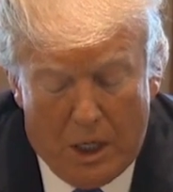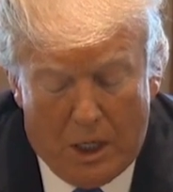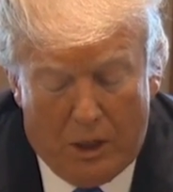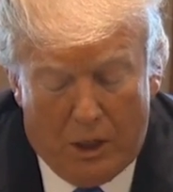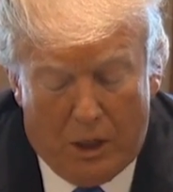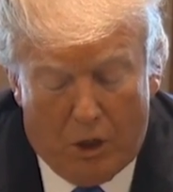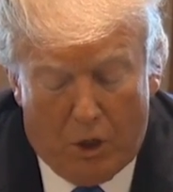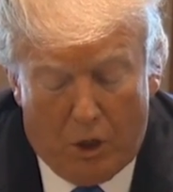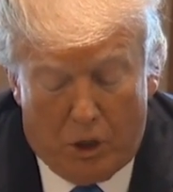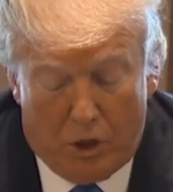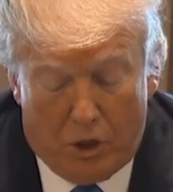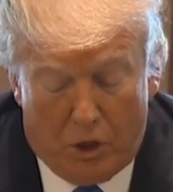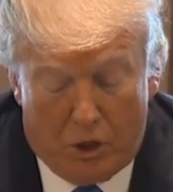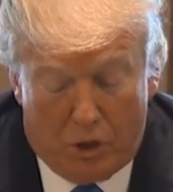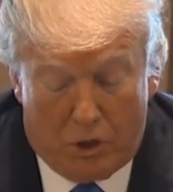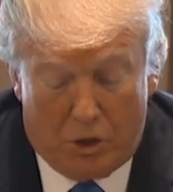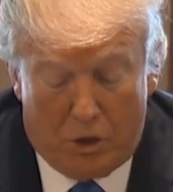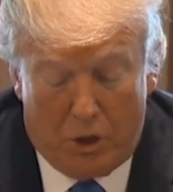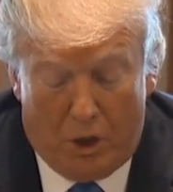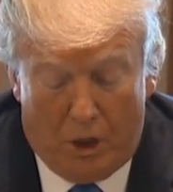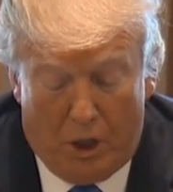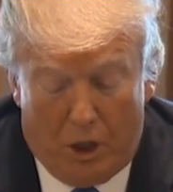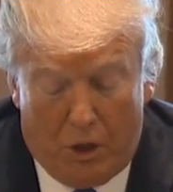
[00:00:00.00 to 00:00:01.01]
And the
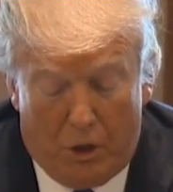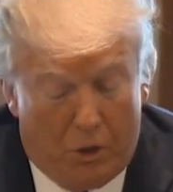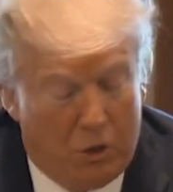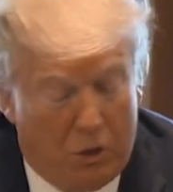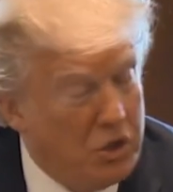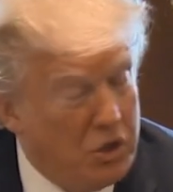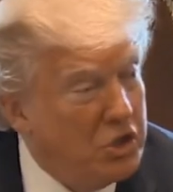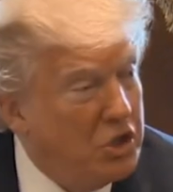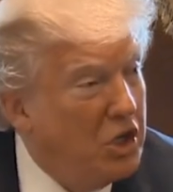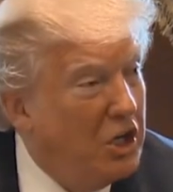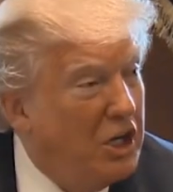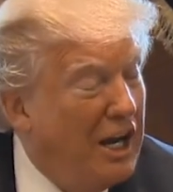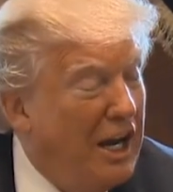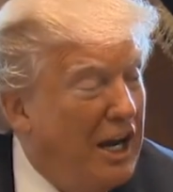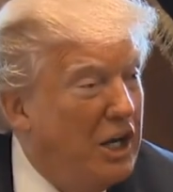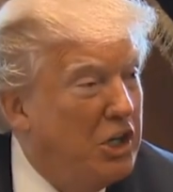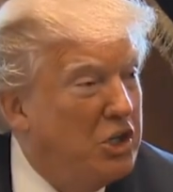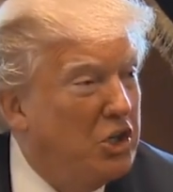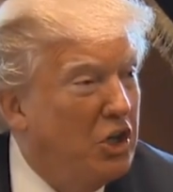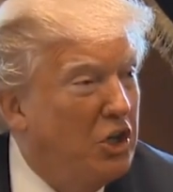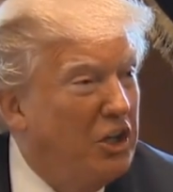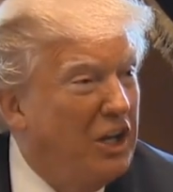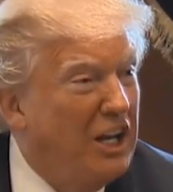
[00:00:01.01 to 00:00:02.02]
other is to
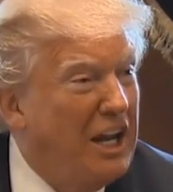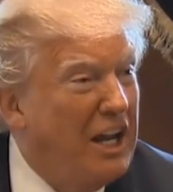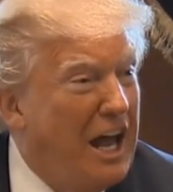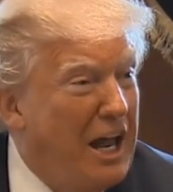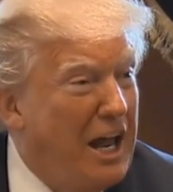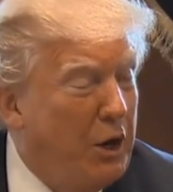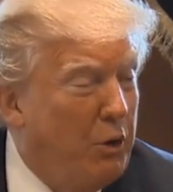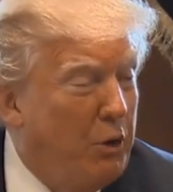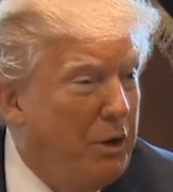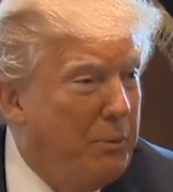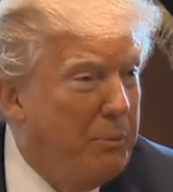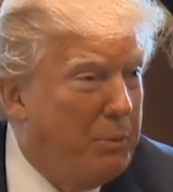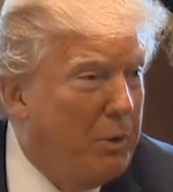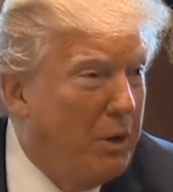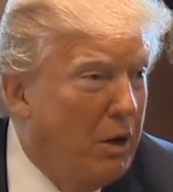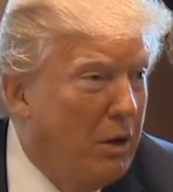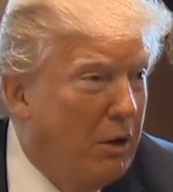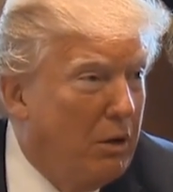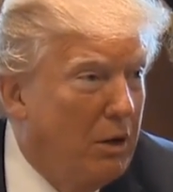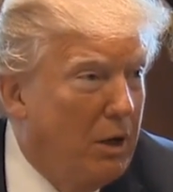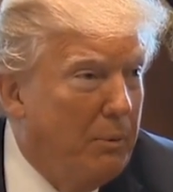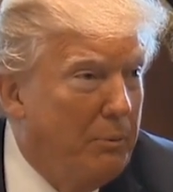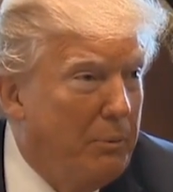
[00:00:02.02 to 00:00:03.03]
cancel the lottery
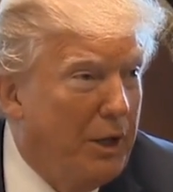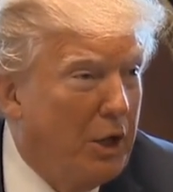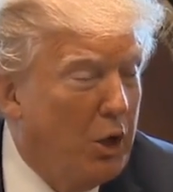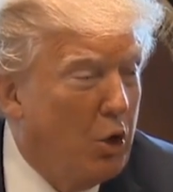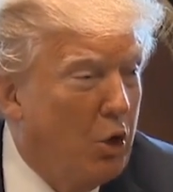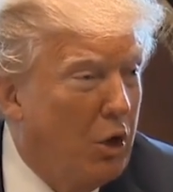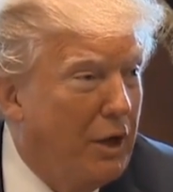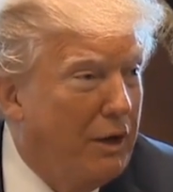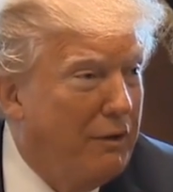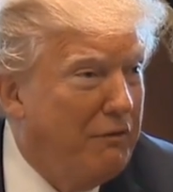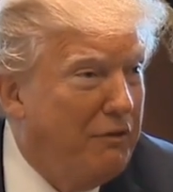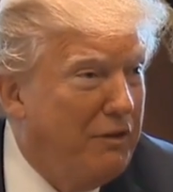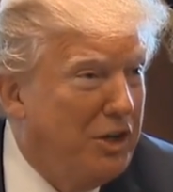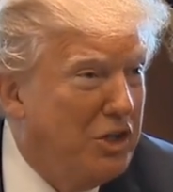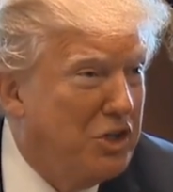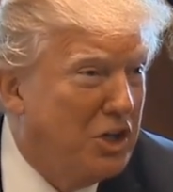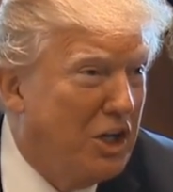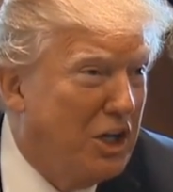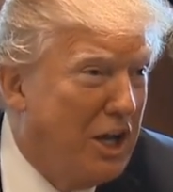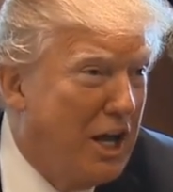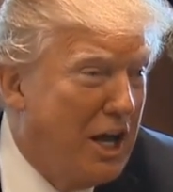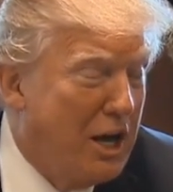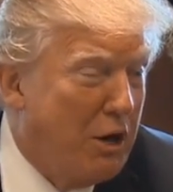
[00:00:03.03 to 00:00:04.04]
program. They call it
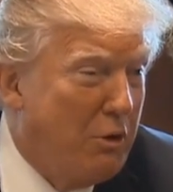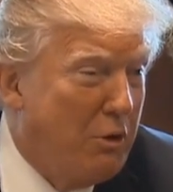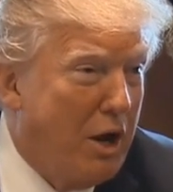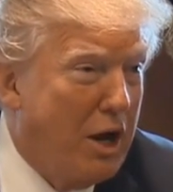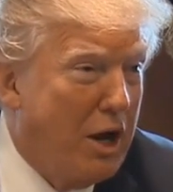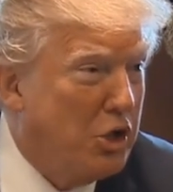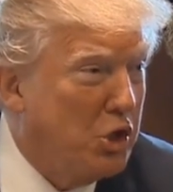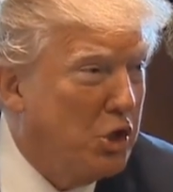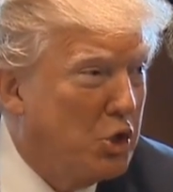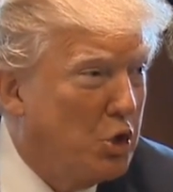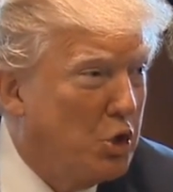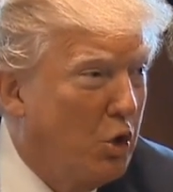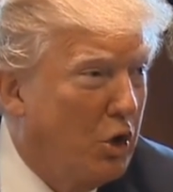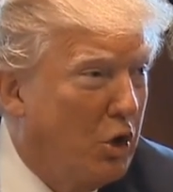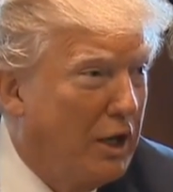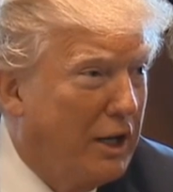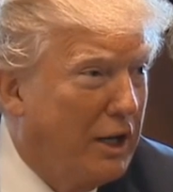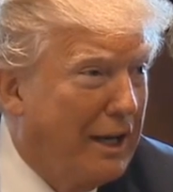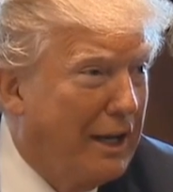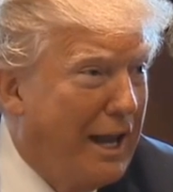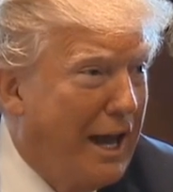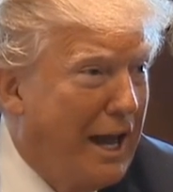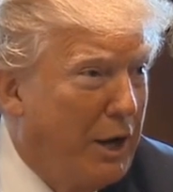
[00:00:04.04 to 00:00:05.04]
visa lottery. I just call
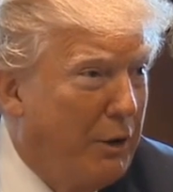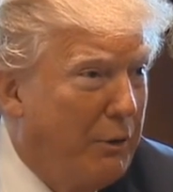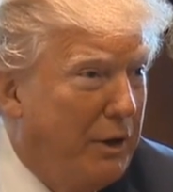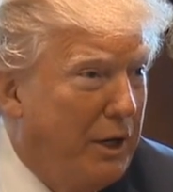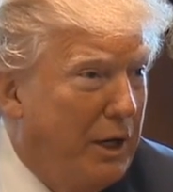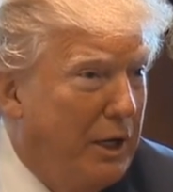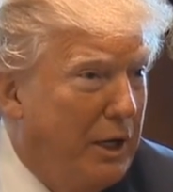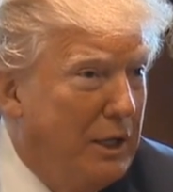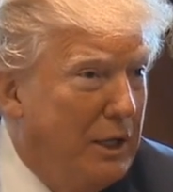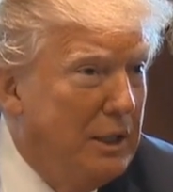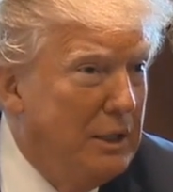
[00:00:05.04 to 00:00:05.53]
it lottery,